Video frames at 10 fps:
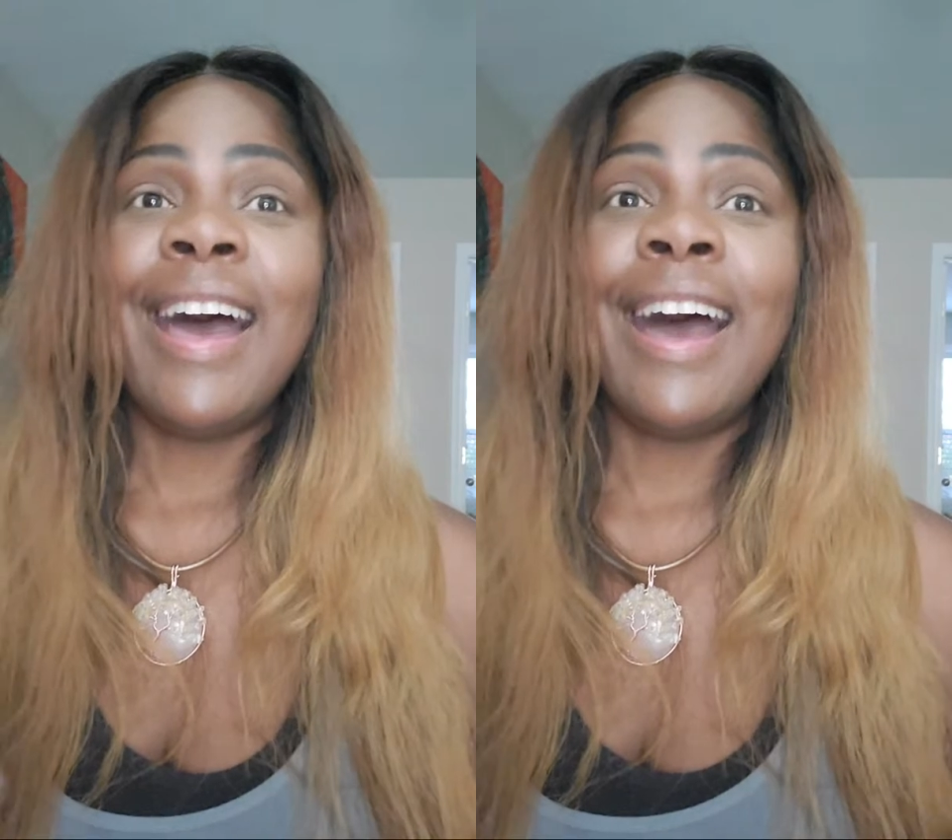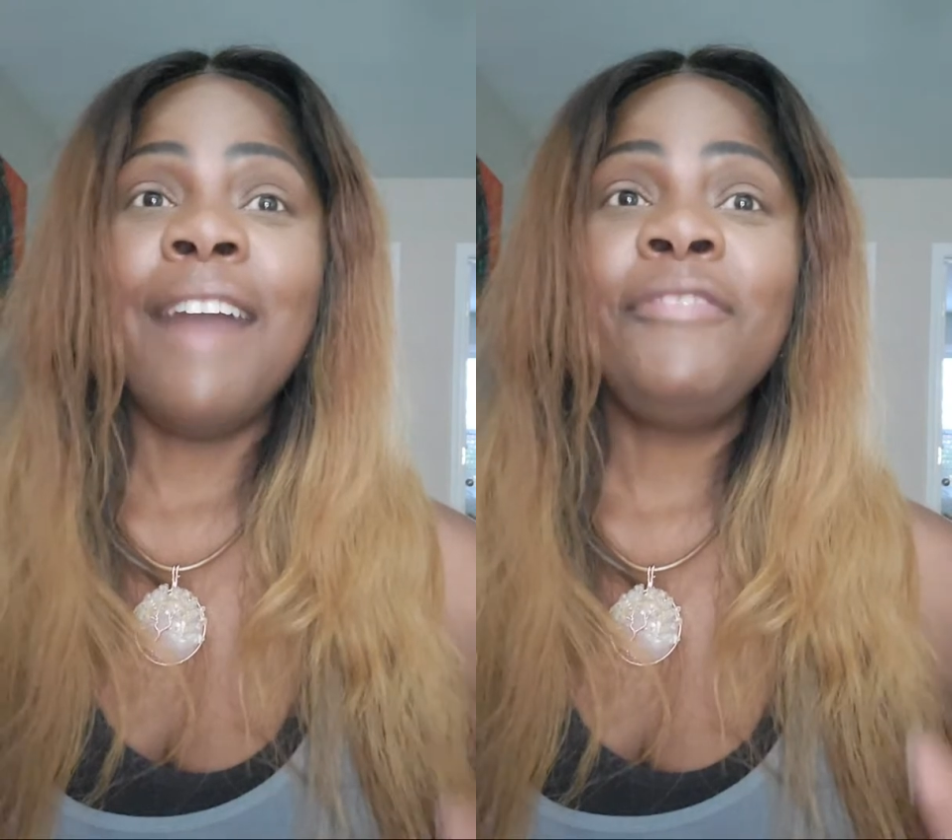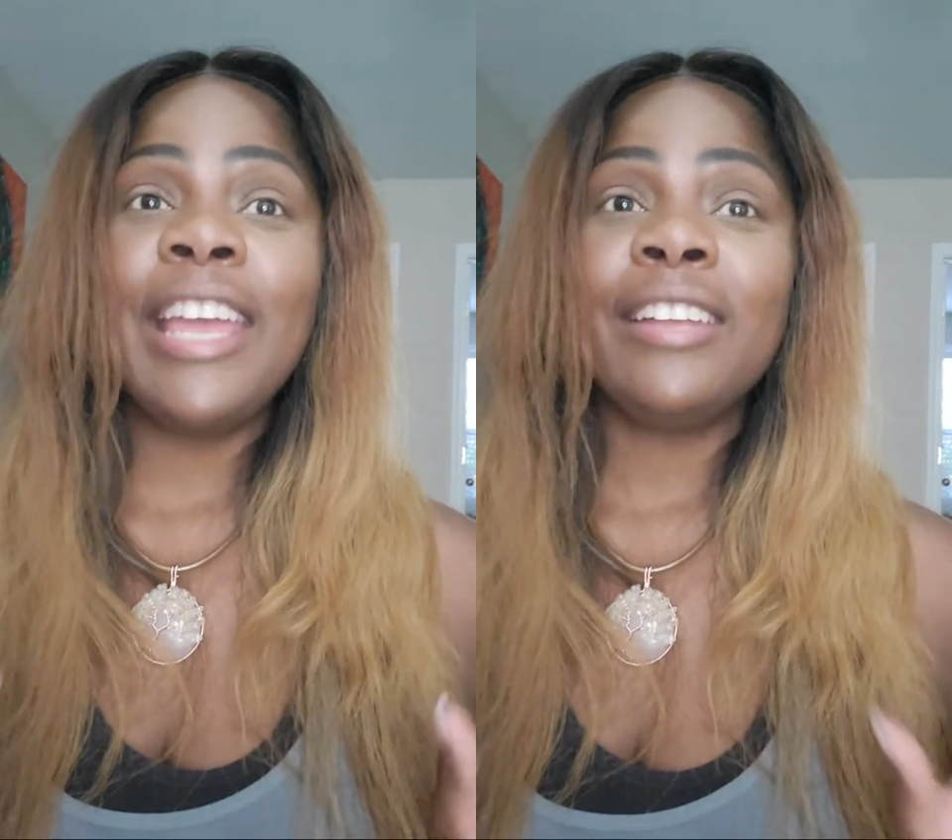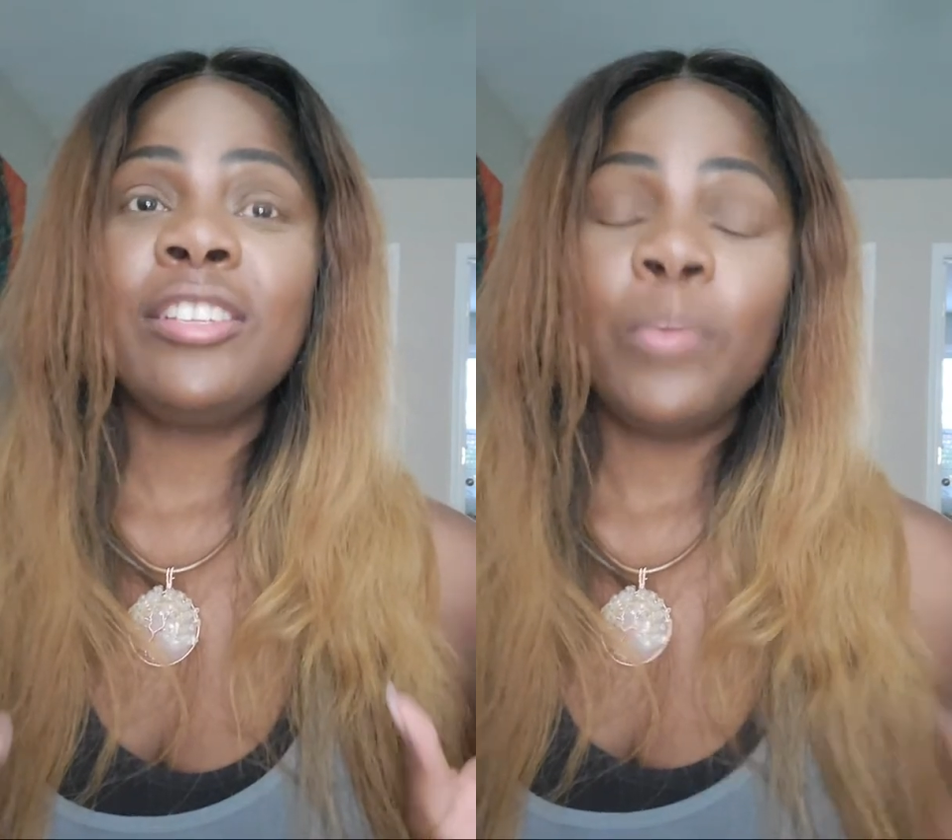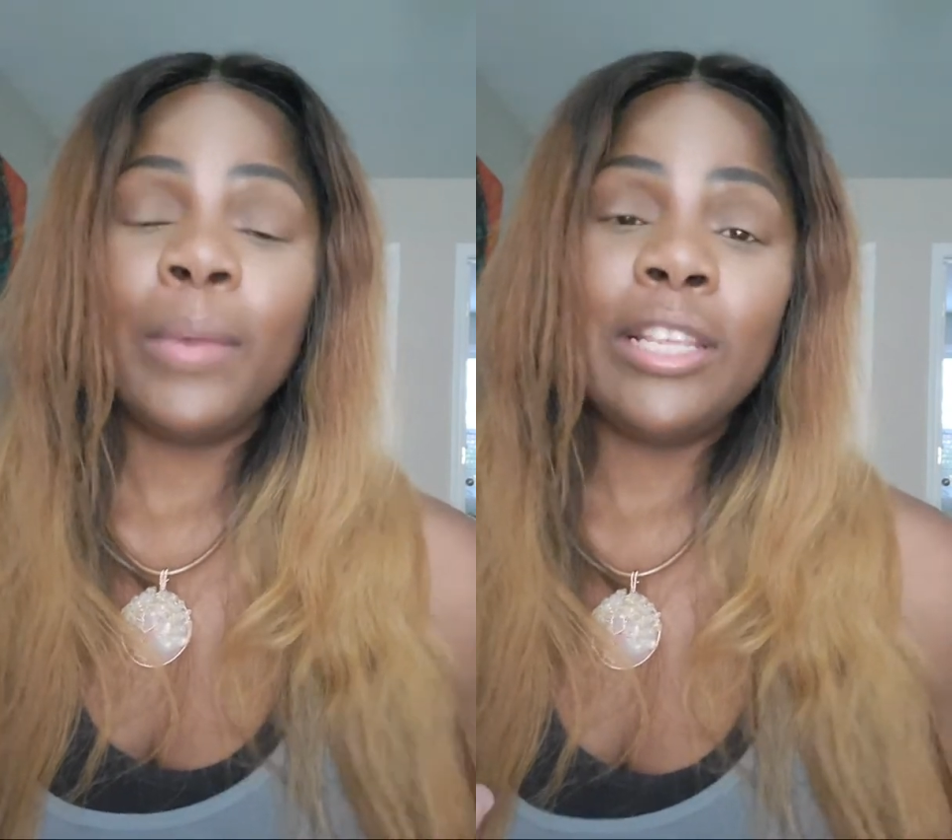I've taken
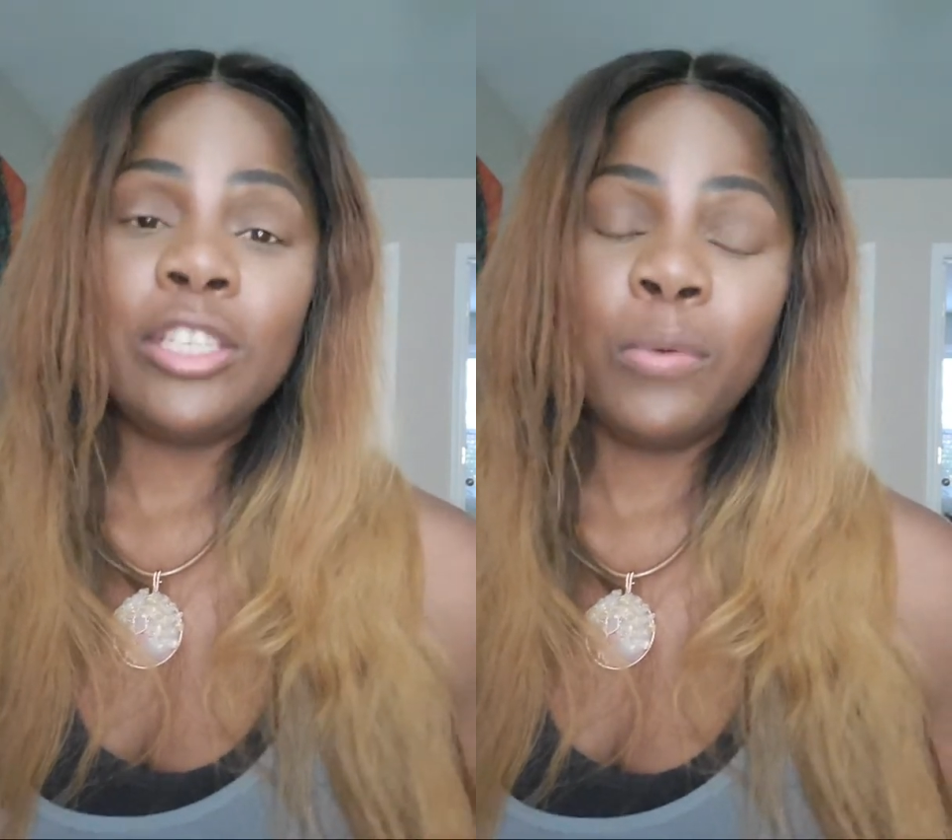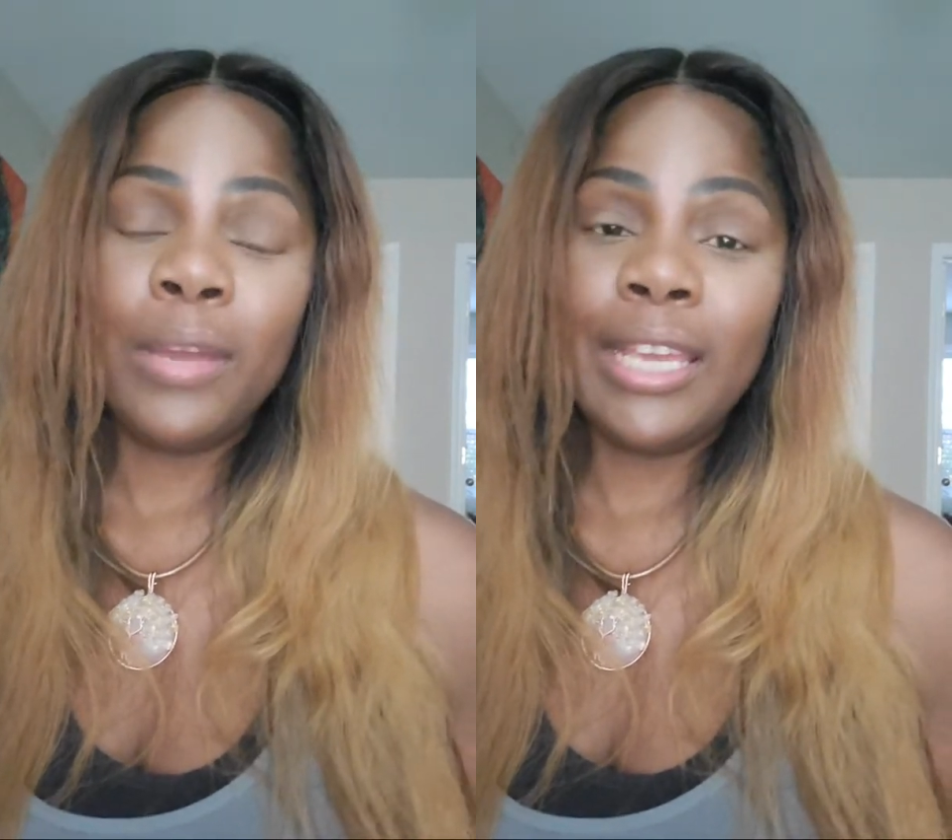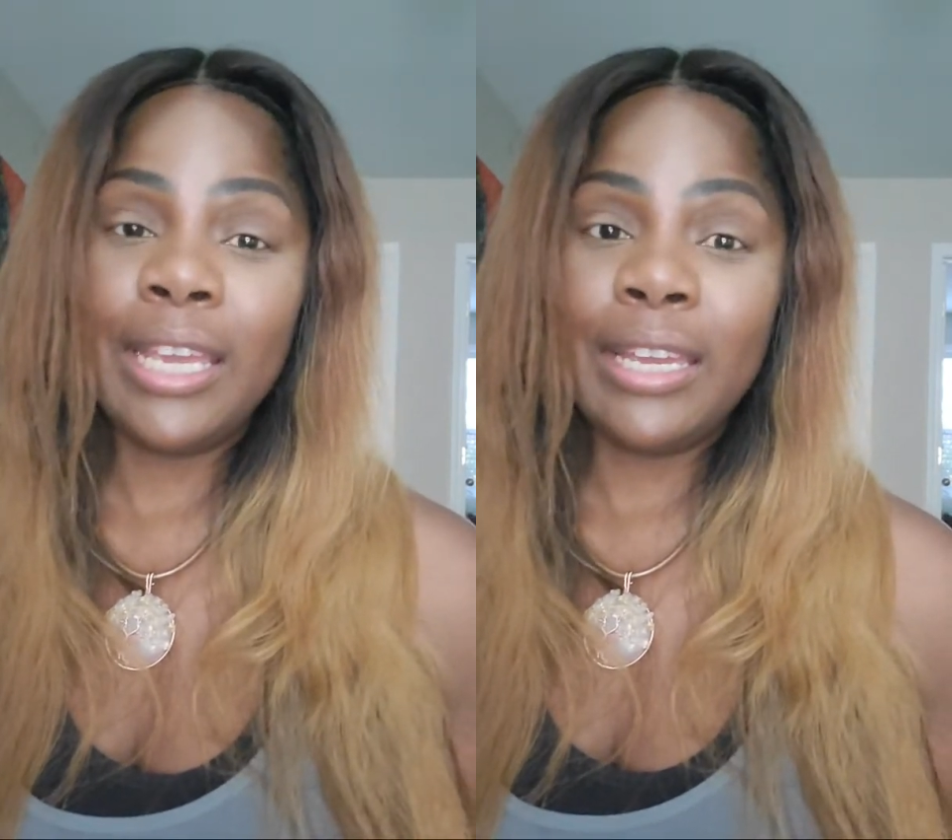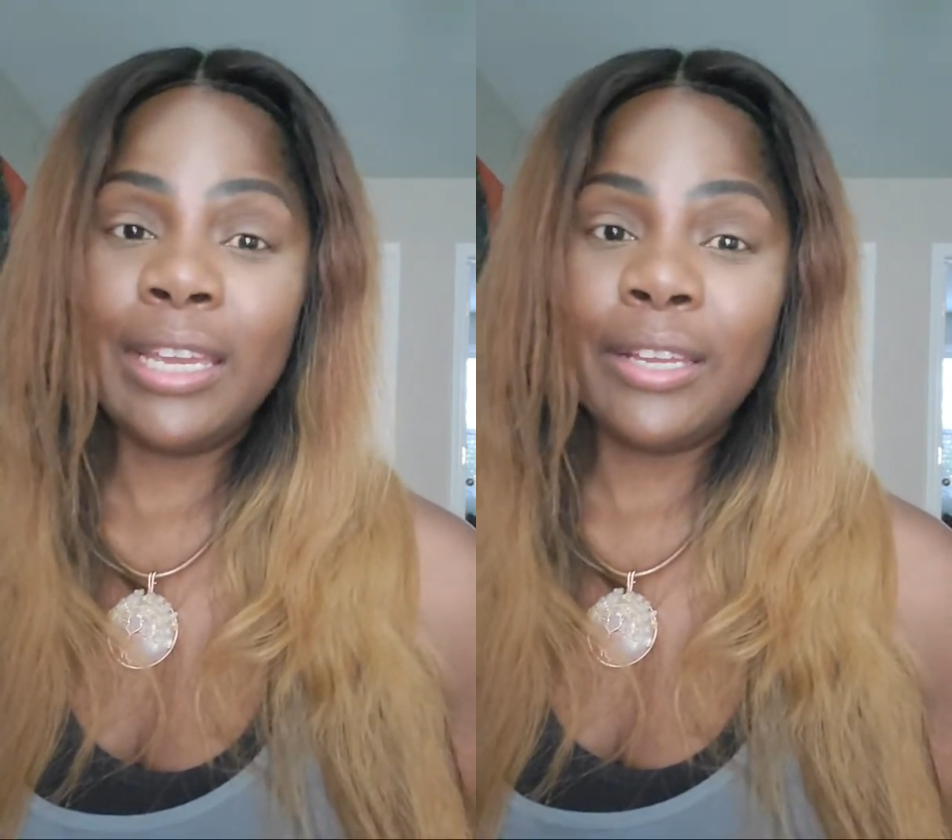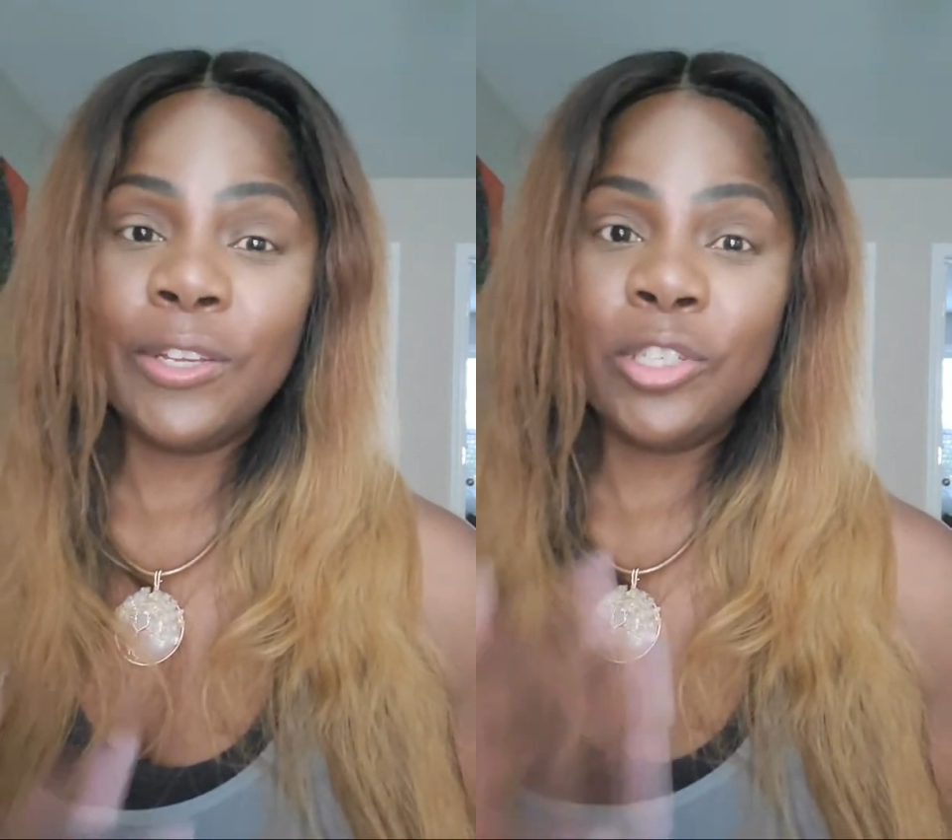2020